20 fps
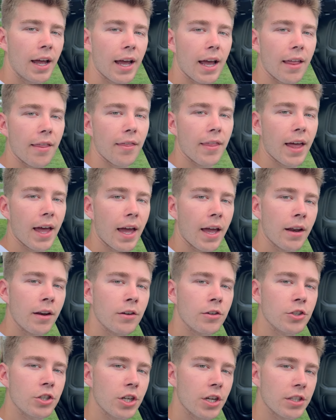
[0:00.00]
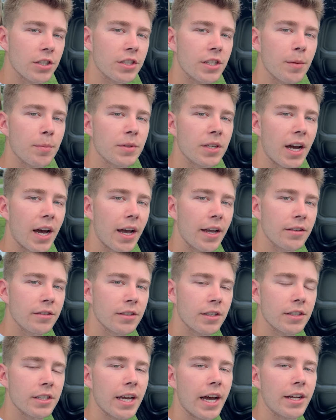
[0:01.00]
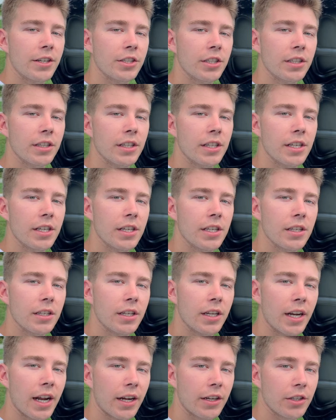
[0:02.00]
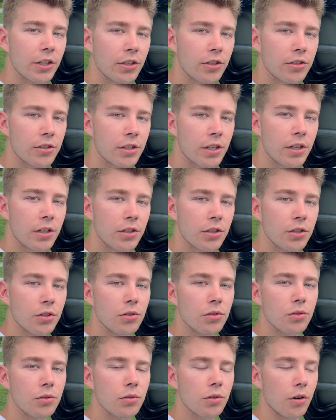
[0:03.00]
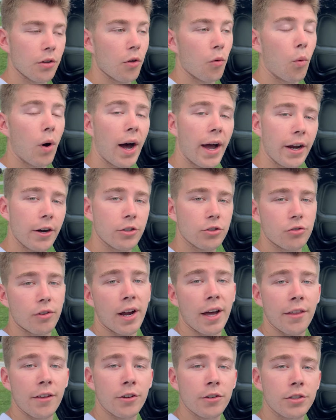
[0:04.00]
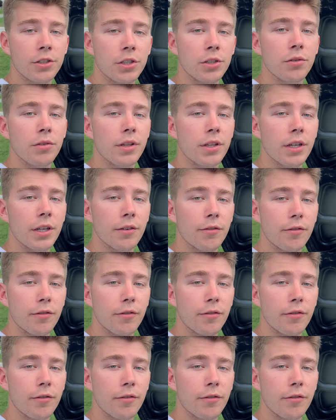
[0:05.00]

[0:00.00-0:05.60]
and then just zip ties attaching the connectors or the wires rather, to the